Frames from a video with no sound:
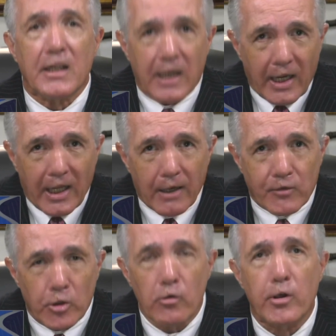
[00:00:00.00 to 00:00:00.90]
got out
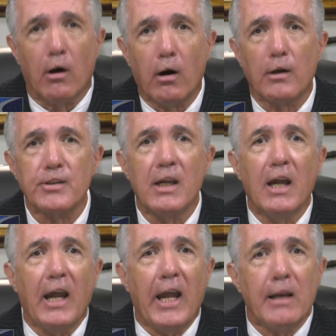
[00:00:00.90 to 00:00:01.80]
of 2 cars
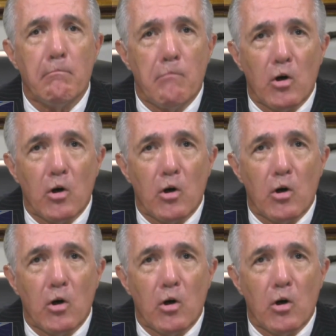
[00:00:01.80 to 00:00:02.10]
and